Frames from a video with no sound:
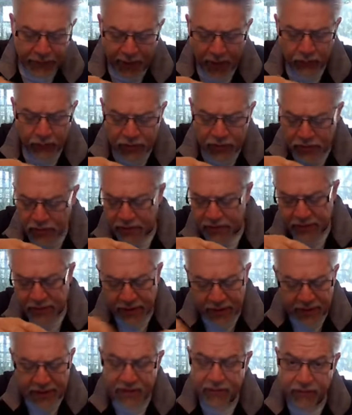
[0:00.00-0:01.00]
that would just
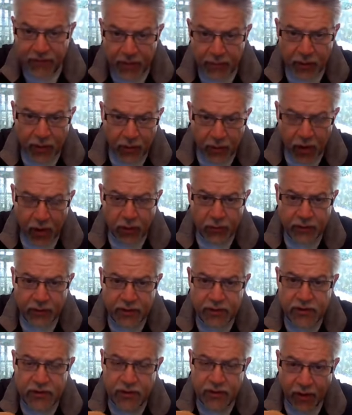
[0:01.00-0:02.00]
leave them alone
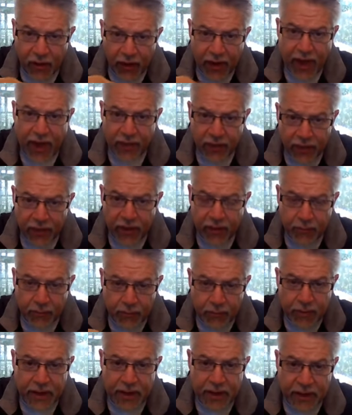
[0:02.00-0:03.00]
and just let them
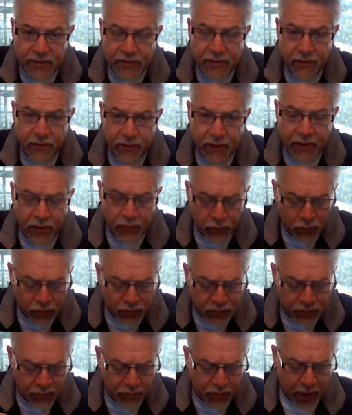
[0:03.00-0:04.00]
be so they could
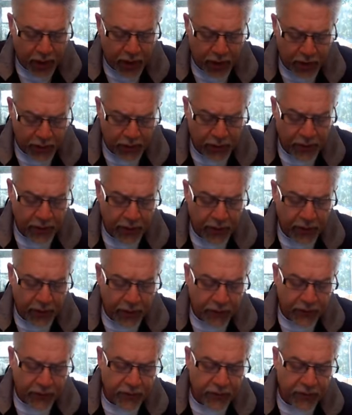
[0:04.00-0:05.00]
worship God.
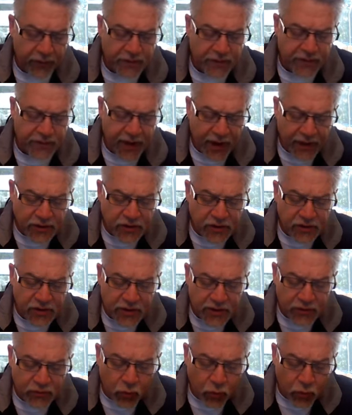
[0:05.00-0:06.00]
The, the
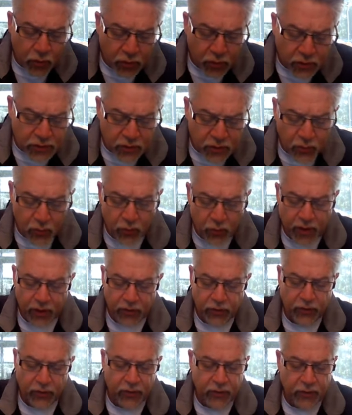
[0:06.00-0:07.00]
Sadducees worked
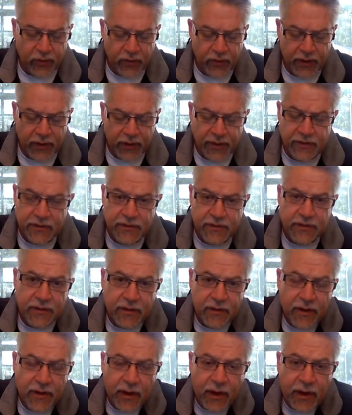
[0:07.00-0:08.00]
with these
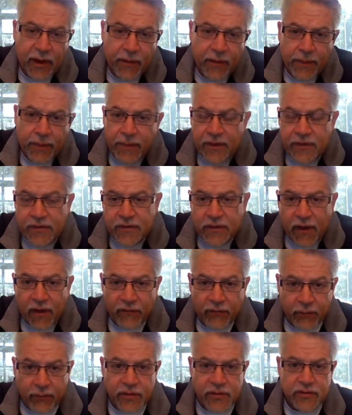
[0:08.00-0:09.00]
uh, these
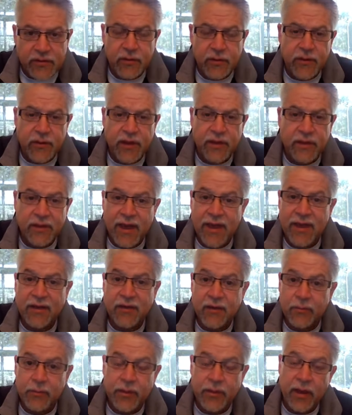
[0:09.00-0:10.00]
governments so that they
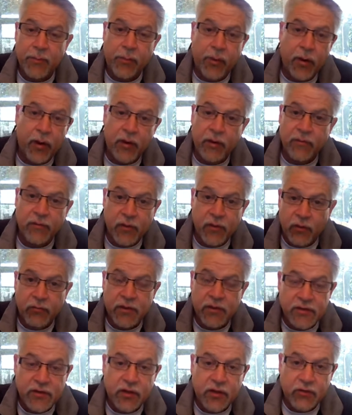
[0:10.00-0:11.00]
could be a part of the
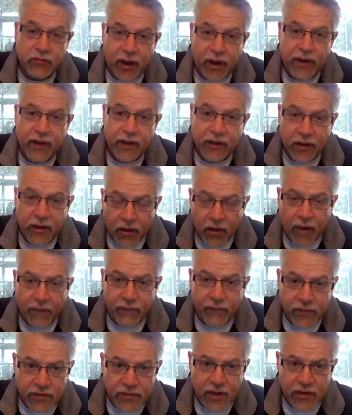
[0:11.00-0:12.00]
aristocratic
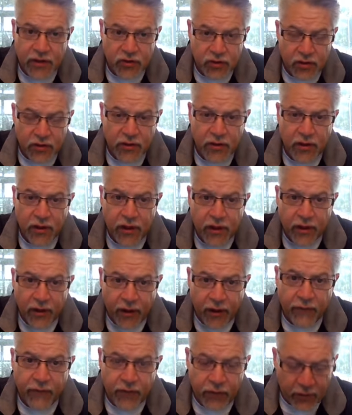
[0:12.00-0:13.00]
conversation
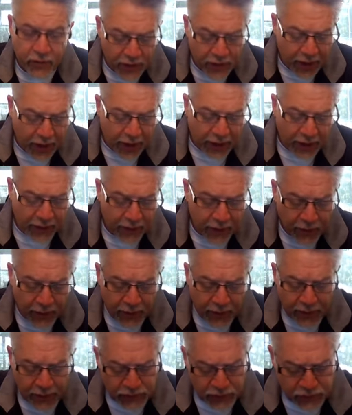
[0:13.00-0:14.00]
of their day.
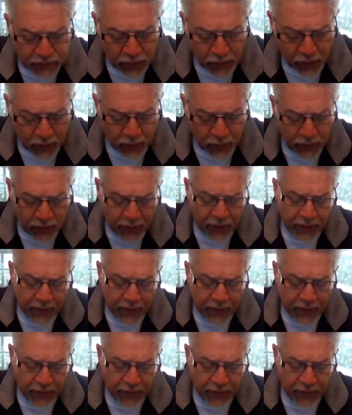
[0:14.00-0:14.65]
So